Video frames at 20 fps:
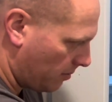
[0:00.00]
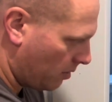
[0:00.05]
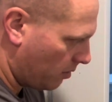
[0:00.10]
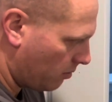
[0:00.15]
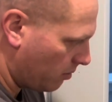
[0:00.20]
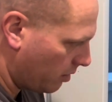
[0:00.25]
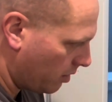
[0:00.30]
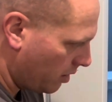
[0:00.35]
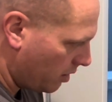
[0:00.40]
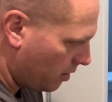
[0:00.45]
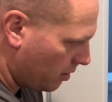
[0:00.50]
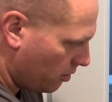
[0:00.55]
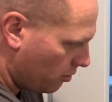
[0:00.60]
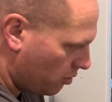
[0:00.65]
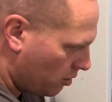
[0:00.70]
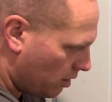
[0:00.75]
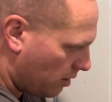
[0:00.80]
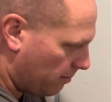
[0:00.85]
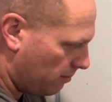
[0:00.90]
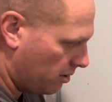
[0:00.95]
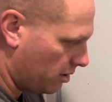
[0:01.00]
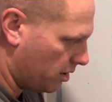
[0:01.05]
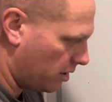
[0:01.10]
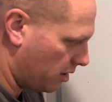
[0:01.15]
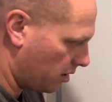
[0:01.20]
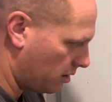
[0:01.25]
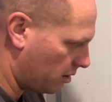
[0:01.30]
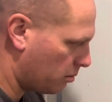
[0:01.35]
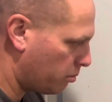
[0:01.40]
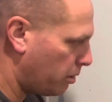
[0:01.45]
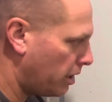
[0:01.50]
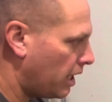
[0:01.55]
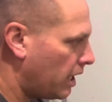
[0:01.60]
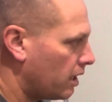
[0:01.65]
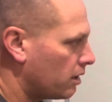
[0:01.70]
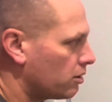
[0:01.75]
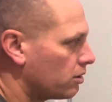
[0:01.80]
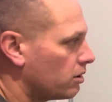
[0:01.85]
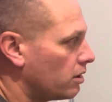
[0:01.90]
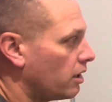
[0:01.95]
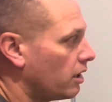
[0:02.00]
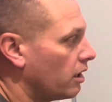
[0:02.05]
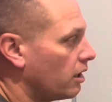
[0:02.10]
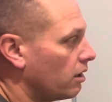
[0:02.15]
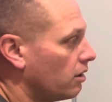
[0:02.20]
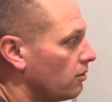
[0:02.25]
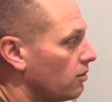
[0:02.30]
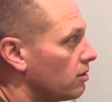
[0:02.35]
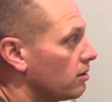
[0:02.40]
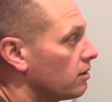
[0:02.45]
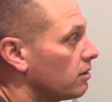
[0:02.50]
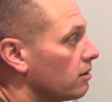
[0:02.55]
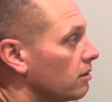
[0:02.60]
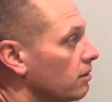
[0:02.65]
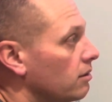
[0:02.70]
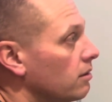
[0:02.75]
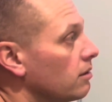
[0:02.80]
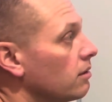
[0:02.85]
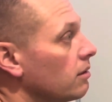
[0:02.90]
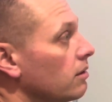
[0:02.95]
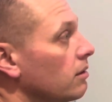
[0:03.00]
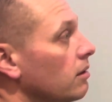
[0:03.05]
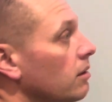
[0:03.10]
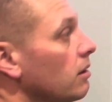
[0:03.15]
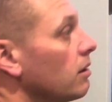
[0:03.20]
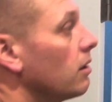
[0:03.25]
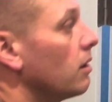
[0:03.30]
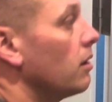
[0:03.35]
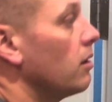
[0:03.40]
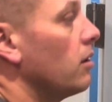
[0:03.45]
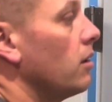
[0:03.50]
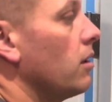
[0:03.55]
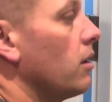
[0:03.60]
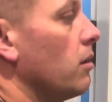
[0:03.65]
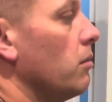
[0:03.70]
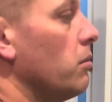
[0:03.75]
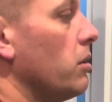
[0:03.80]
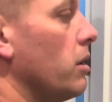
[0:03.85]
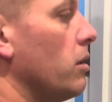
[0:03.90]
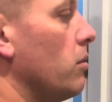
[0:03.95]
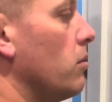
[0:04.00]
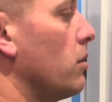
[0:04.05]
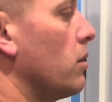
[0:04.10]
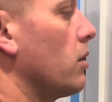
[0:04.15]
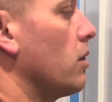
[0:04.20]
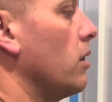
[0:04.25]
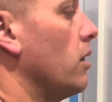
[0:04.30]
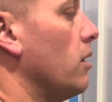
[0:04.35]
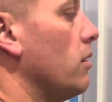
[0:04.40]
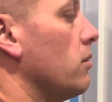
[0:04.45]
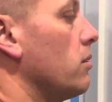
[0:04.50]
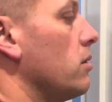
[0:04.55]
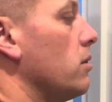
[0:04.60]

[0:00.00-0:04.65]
We're getting the job done, it's patched, and I think it might work out.